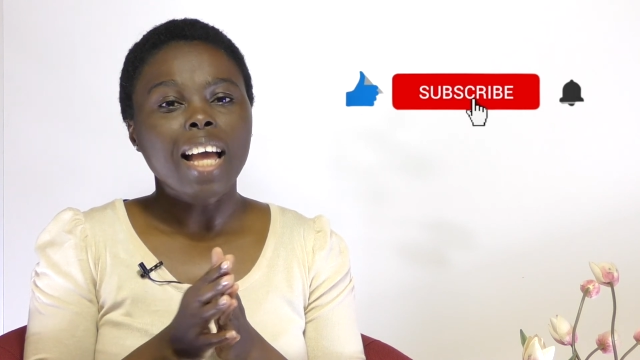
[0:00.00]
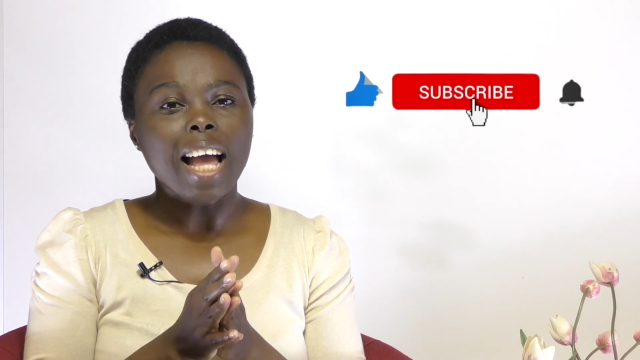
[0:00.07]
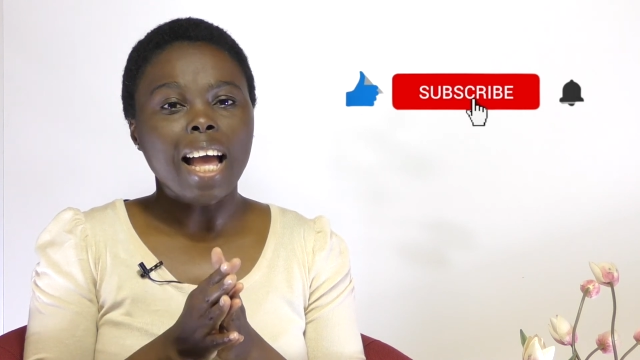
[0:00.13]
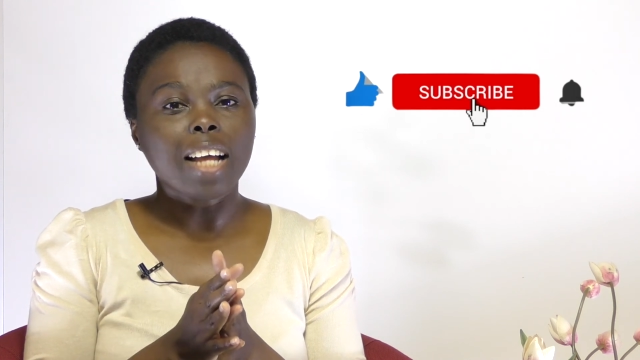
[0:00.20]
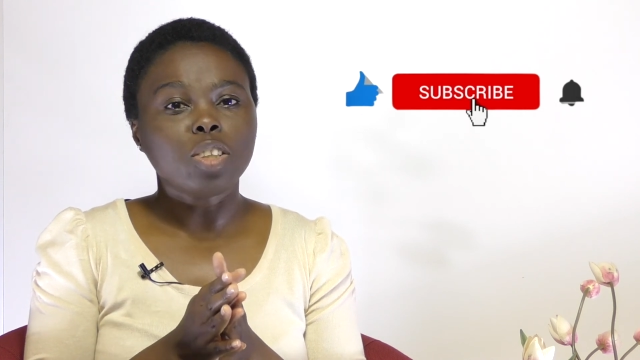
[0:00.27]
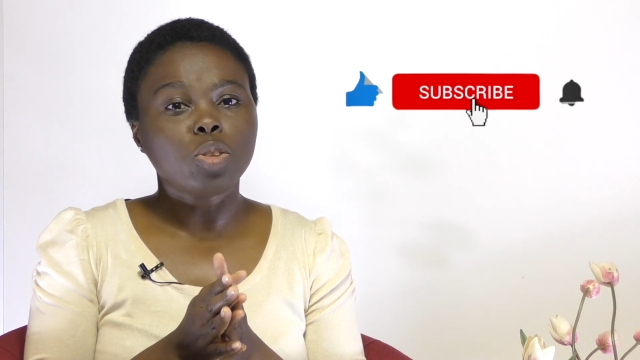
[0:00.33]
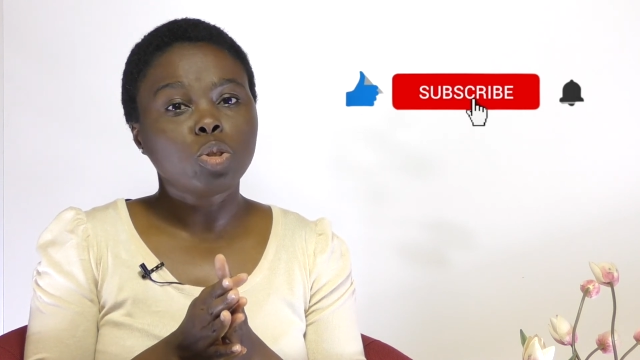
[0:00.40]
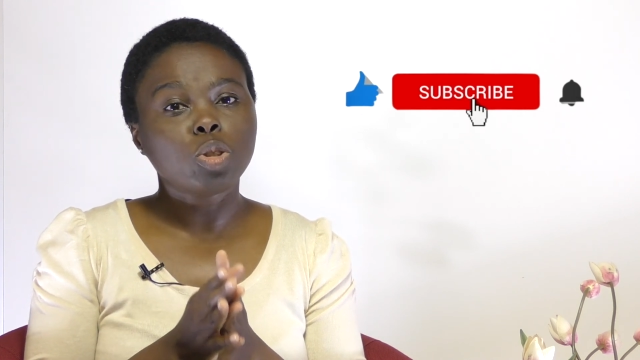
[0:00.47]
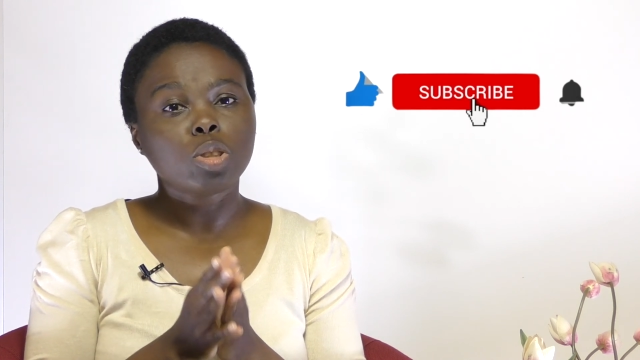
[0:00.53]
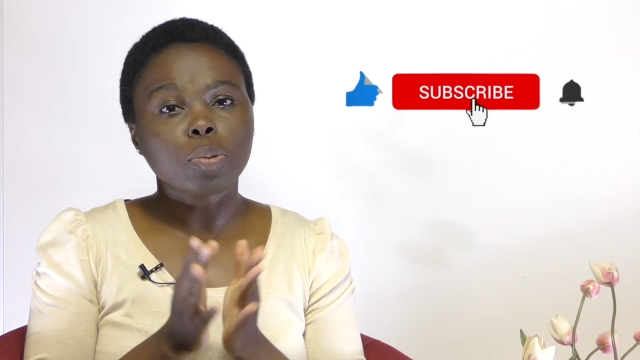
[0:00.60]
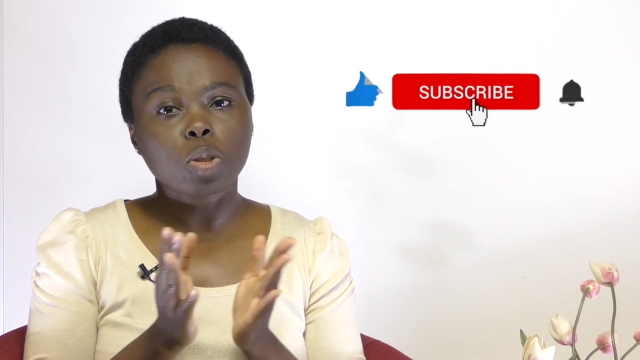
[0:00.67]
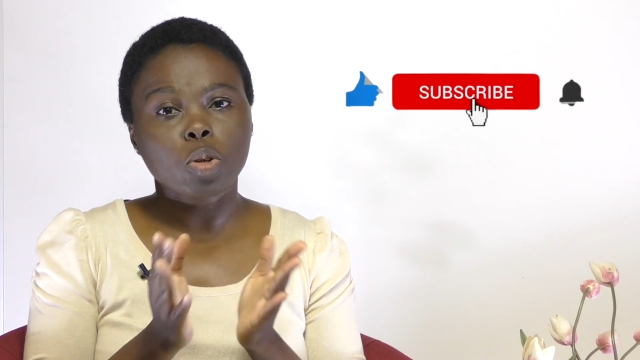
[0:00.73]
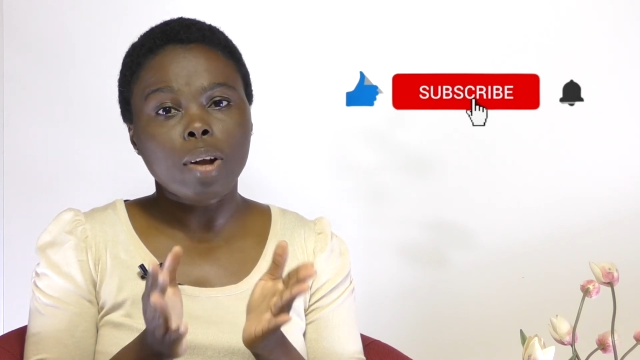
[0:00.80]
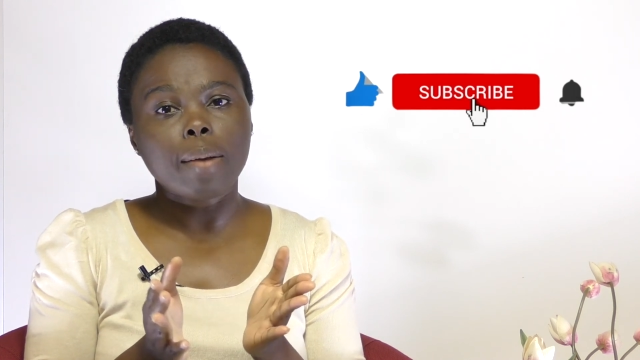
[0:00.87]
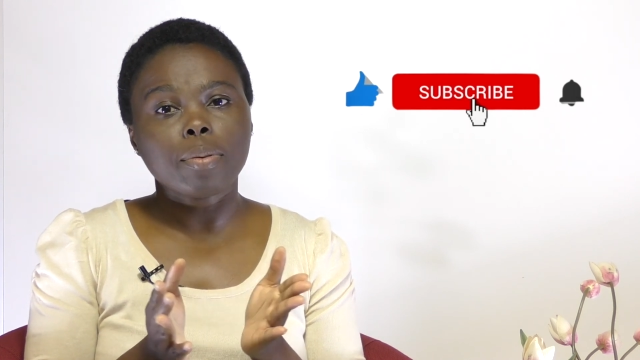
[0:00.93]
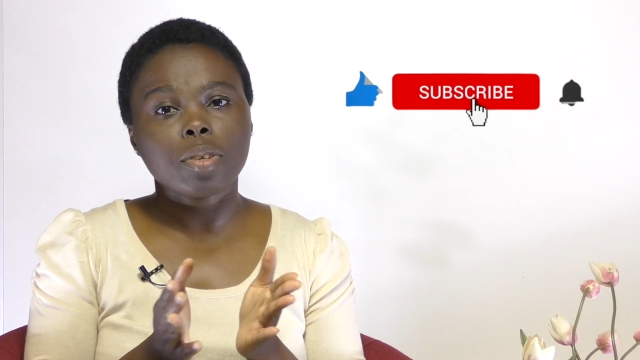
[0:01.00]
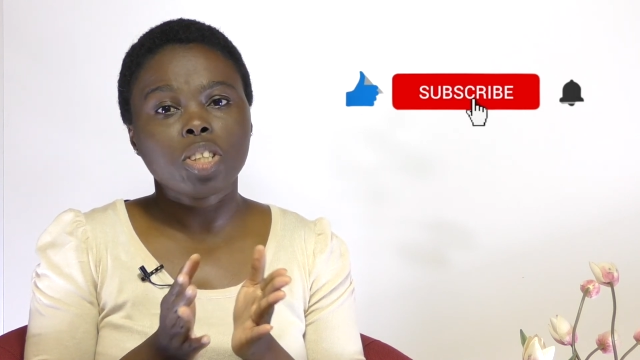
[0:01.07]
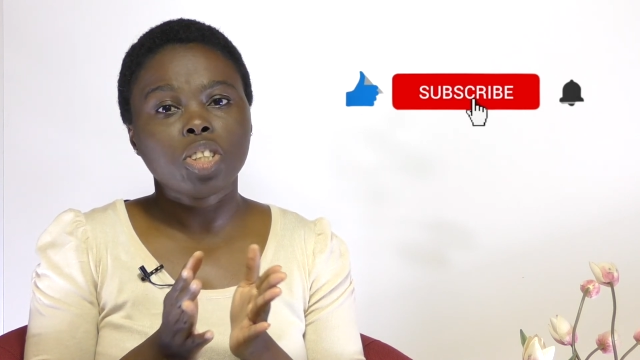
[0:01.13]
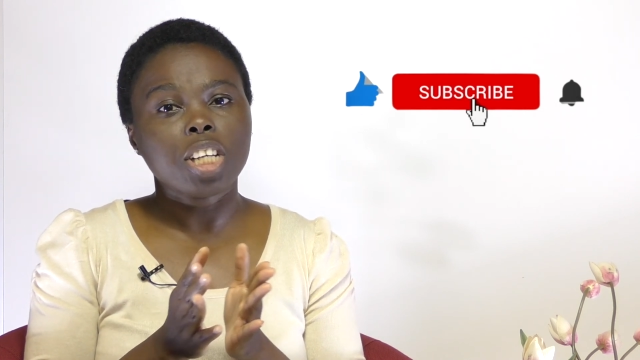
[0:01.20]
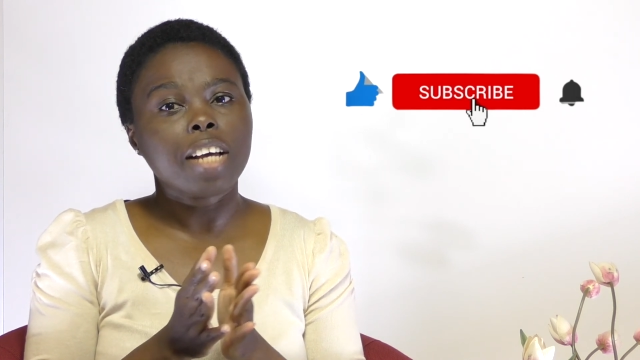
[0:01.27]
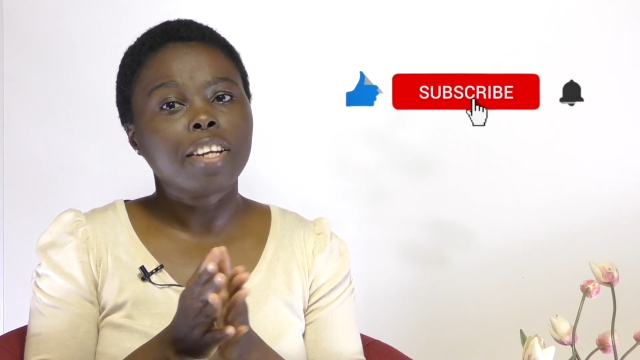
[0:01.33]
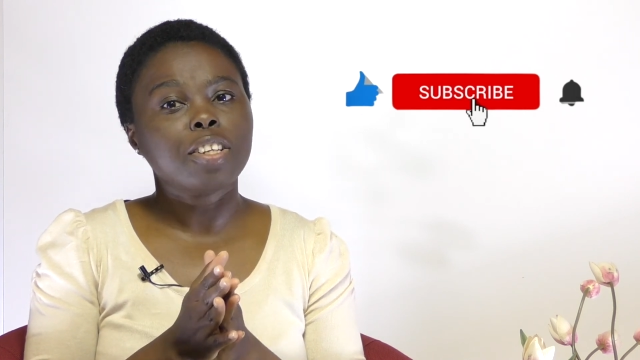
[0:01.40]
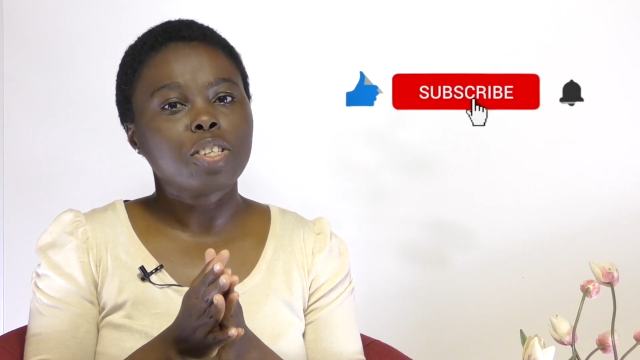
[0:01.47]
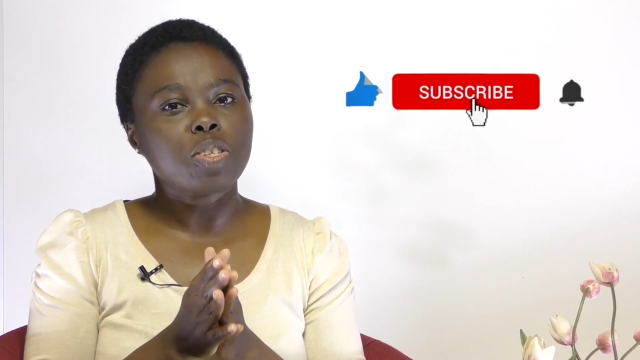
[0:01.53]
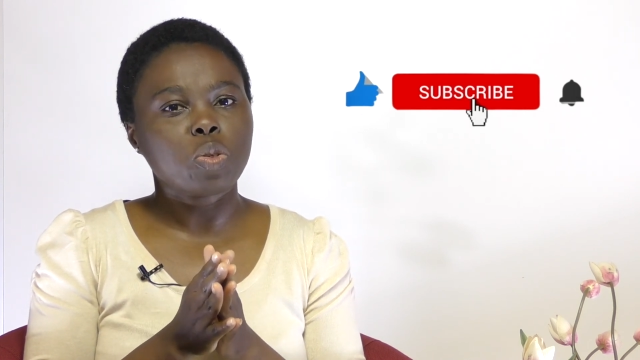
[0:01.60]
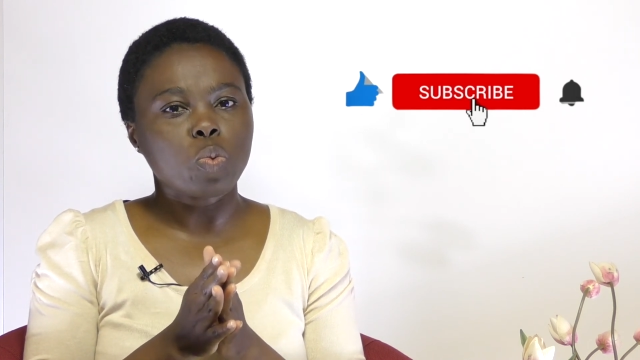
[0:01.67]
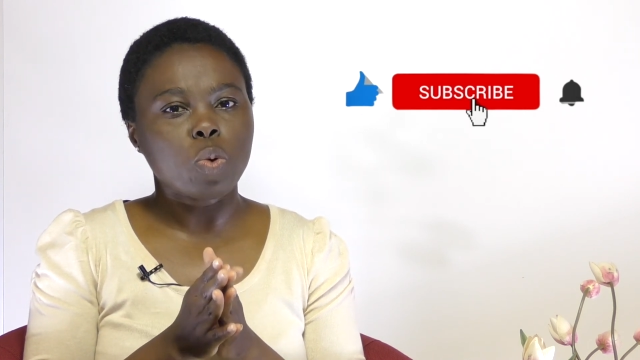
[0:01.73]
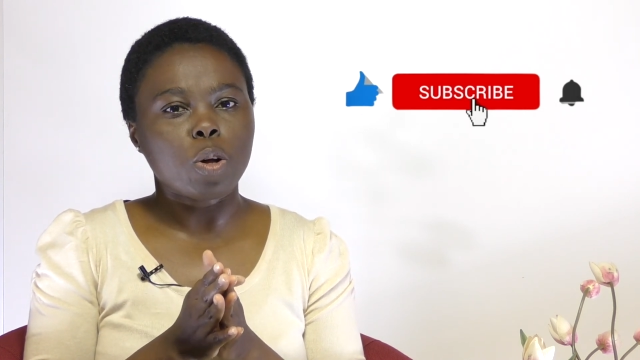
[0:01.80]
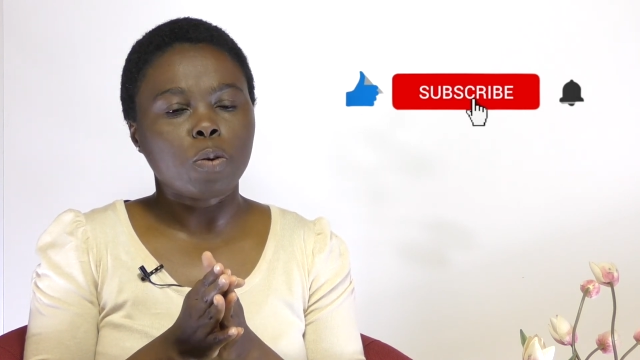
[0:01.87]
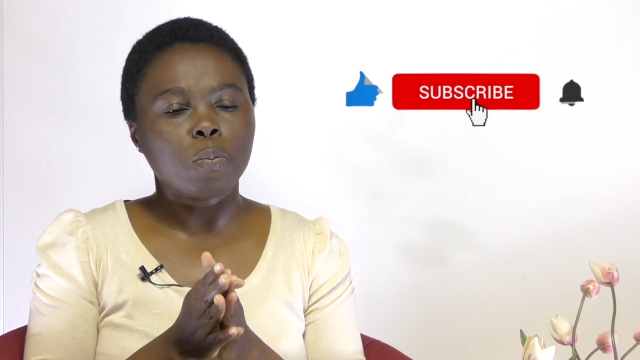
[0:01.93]
and do subscribe to the channel
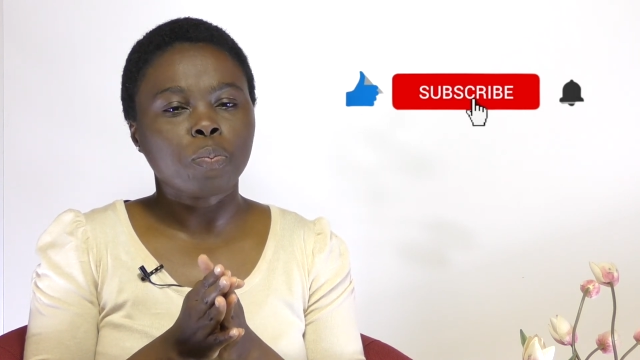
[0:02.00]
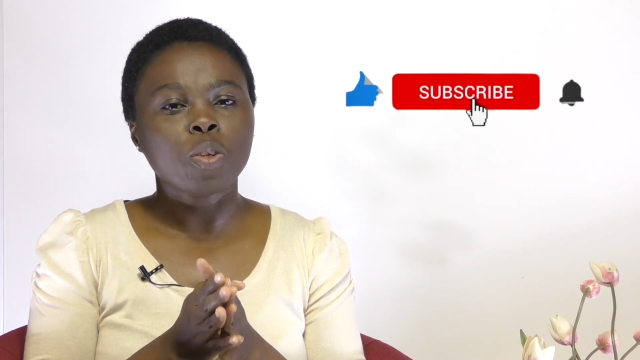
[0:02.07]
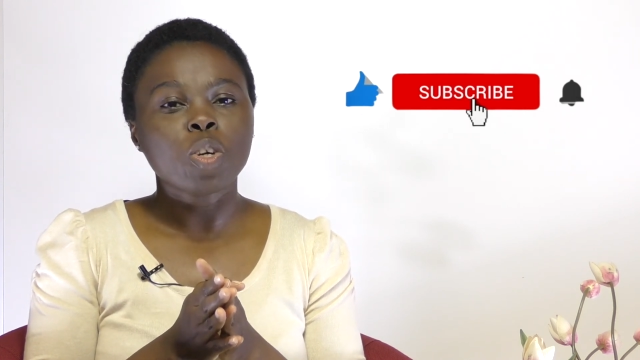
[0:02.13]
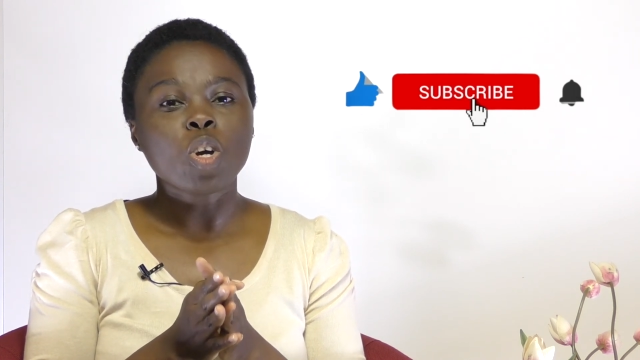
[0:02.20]
as well.